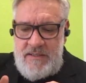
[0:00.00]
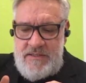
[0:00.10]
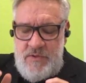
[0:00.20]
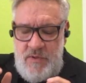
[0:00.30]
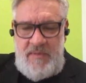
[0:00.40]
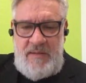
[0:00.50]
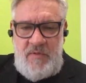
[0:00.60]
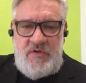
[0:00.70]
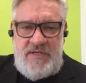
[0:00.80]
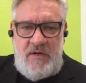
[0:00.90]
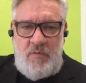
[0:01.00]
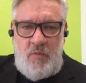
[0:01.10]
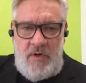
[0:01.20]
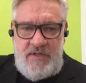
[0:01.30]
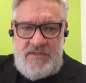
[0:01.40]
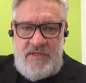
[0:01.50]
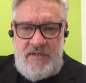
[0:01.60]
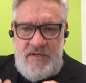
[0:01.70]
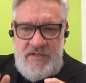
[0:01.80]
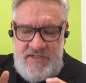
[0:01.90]
streaming music was
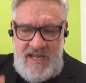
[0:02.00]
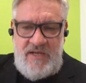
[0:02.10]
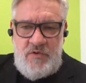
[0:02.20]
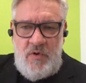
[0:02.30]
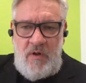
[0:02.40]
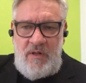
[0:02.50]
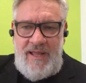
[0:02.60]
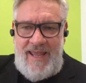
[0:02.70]
central,